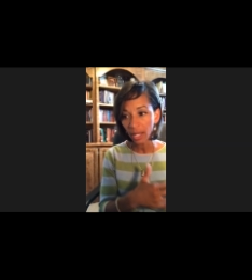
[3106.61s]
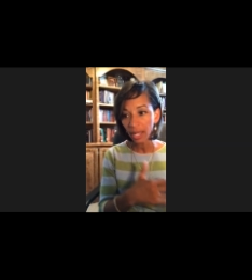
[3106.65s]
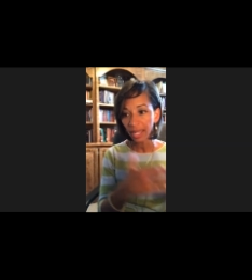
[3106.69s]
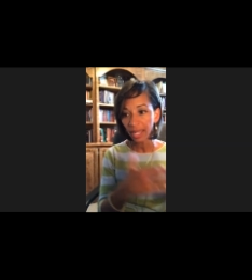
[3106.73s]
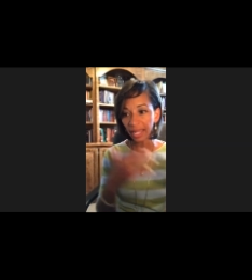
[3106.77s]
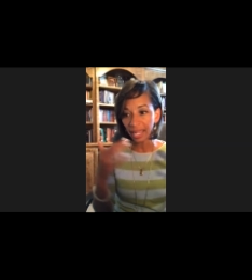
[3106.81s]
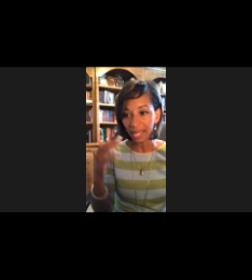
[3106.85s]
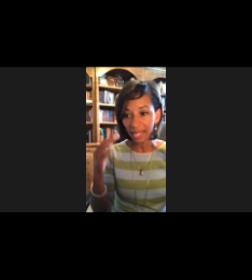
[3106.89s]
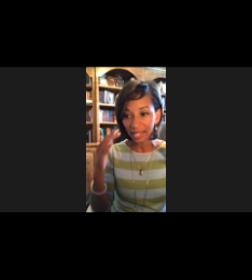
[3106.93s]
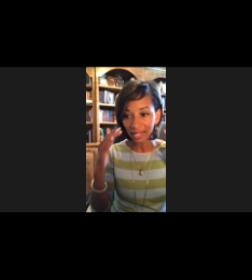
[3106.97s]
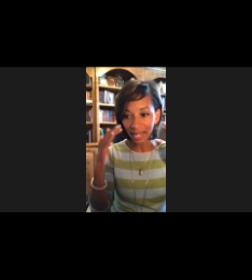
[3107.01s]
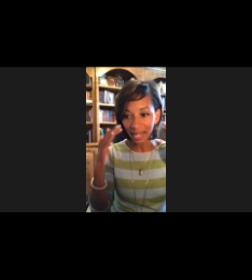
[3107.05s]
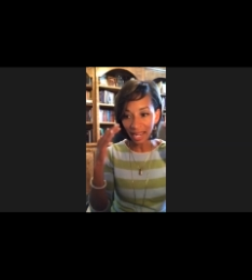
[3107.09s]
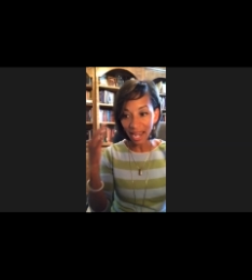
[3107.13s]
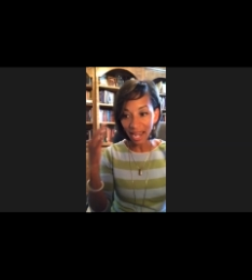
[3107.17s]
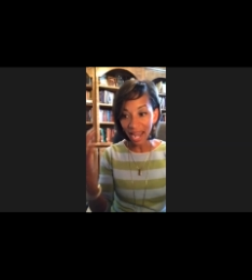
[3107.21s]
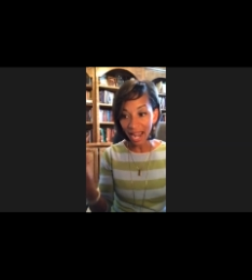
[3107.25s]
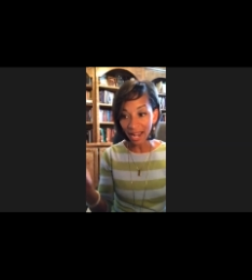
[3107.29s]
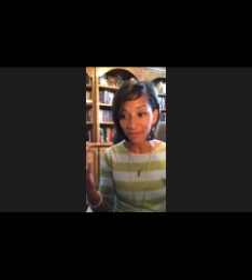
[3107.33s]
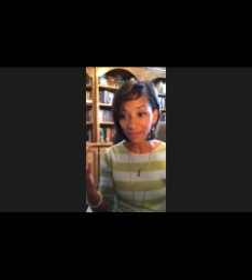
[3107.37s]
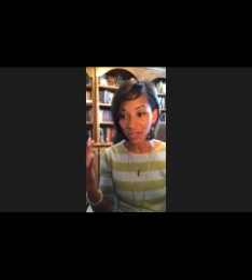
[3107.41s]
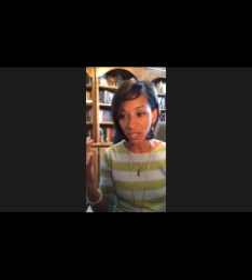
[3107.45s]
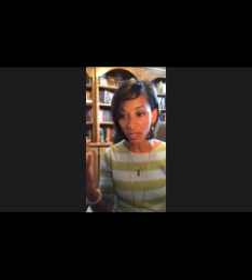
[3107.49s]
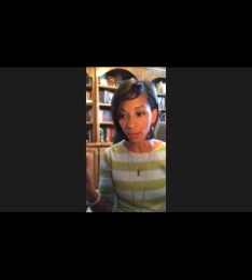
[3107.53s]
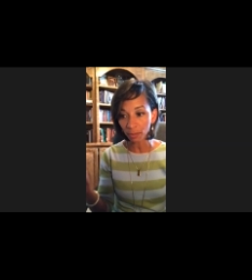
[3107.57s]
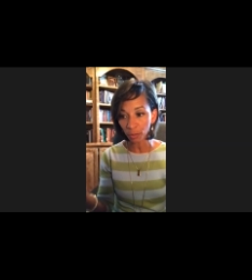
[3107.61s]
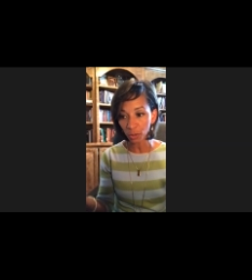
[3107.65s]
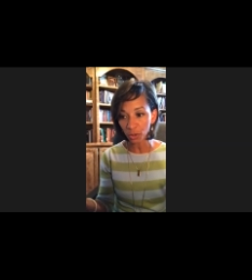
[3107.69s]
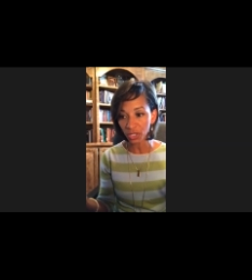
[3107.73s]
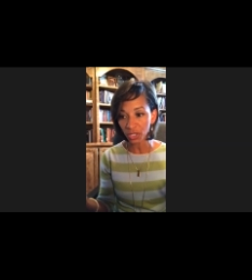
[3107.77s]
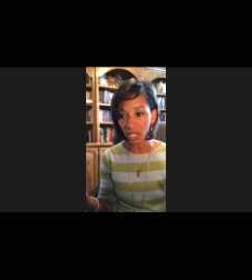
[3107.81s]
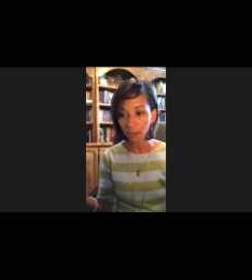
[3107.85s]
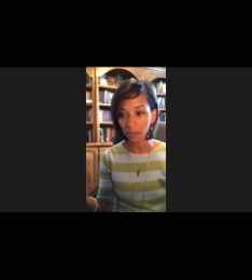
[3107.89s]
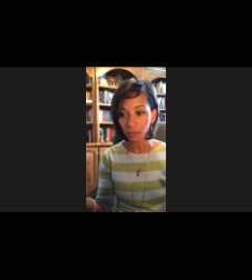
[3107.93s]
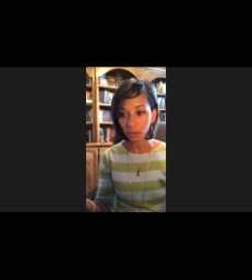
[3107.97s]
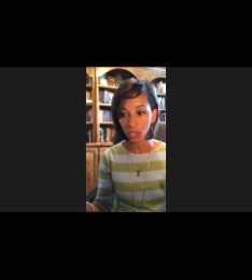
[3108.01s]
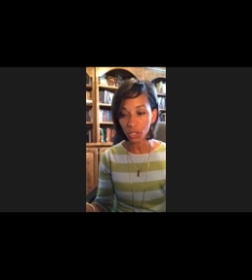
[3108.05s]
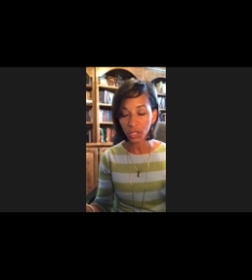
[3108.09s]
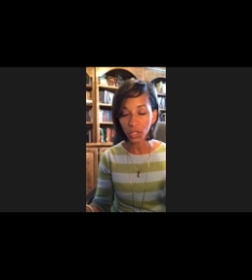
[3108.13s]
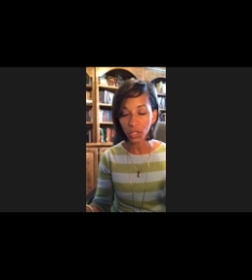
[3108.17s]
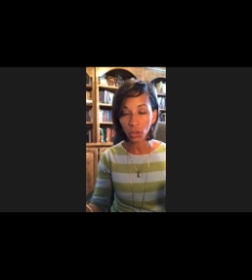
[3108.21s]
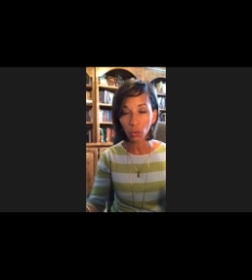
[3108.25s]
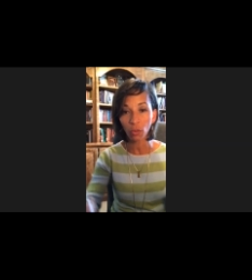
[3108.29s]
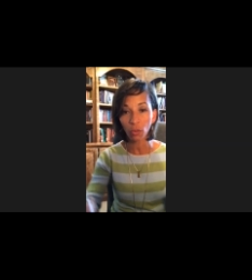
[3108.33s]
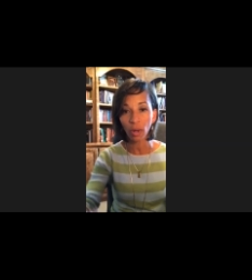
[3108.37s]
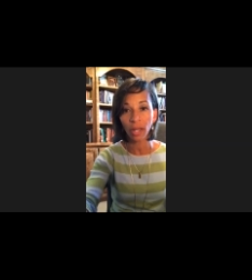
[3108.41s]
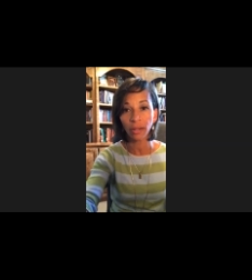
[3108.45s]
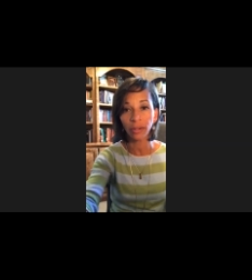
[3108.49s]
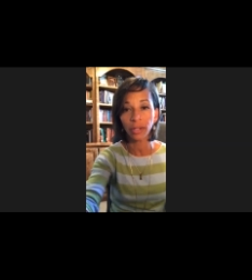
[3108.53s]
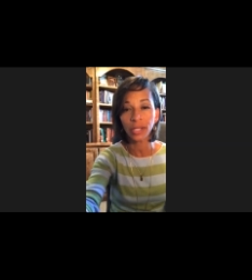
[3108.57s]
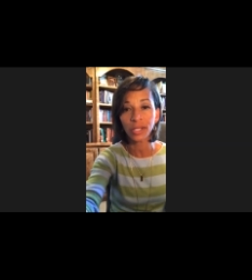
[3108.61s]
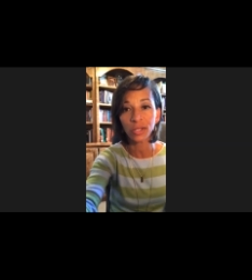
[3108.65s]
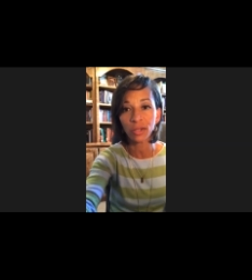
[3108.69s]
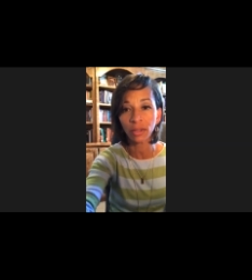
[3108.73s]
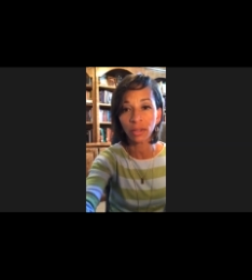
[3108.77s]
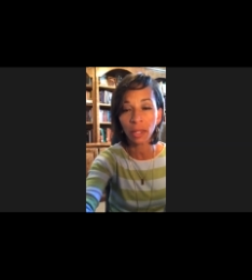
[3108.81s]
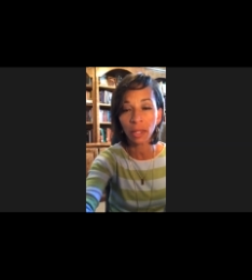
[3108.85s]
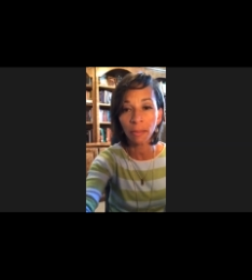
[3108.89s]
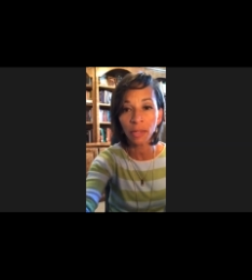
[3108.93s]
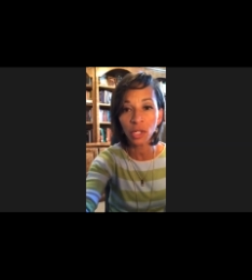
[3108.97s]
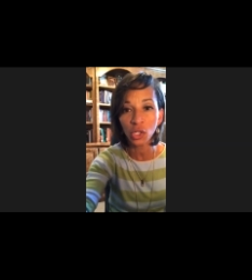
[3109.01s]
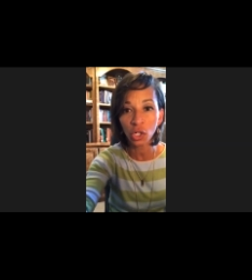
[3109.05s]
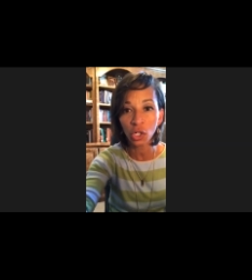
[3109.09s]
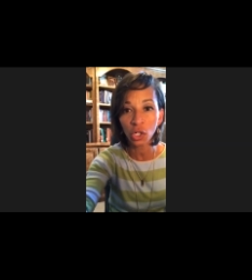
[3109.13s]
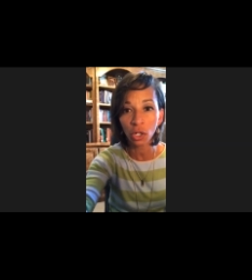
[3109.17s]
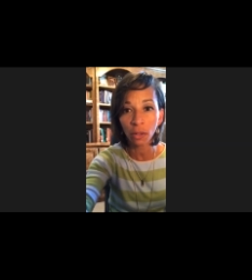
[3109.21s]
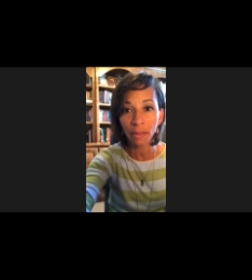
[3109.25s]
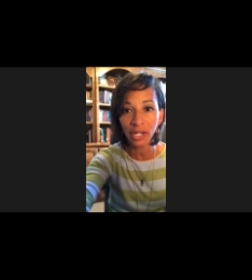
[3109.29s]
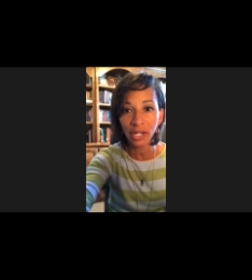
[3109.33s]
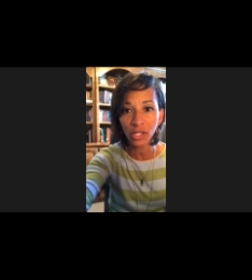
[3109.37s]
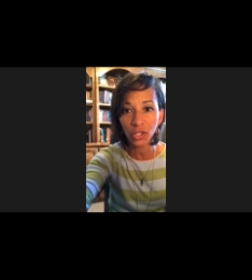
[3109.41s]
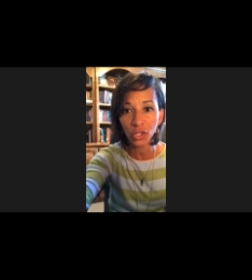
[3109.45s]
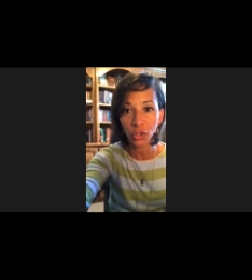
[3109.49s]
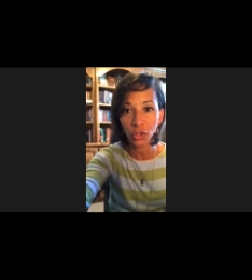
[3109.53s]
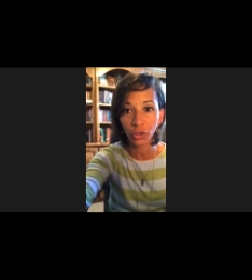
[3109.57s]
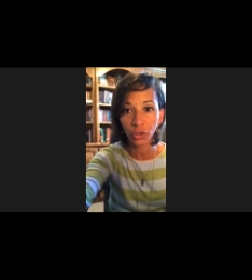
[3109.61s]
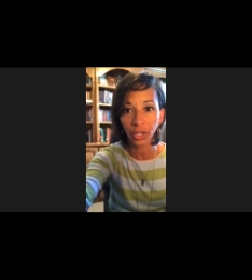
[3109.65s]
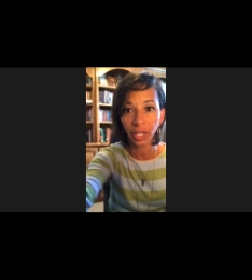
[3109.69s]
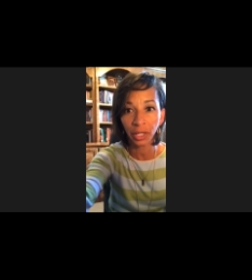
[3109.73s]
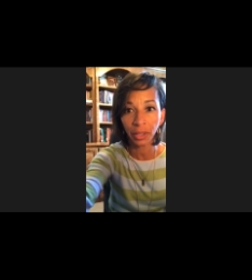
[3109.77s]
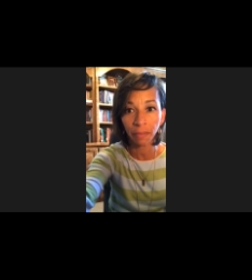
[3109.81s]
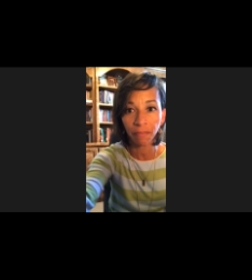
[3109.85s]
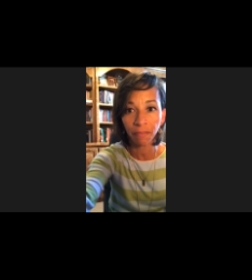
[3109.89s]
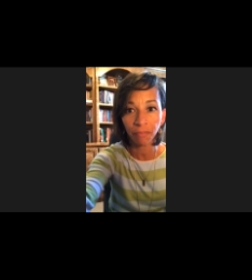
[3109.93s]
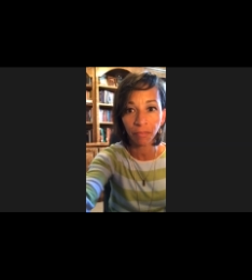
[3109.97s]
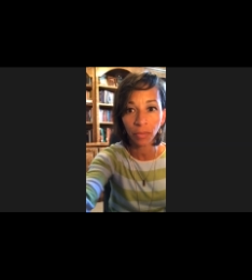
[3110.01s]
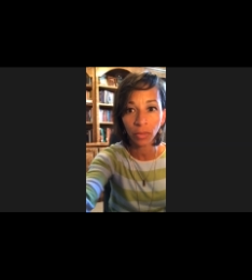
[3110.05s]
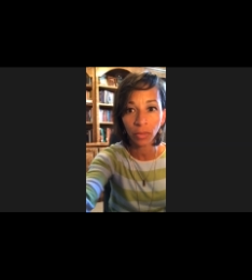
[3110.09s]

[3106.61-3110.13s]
and, and have some perceptions around it. So let me share my screen.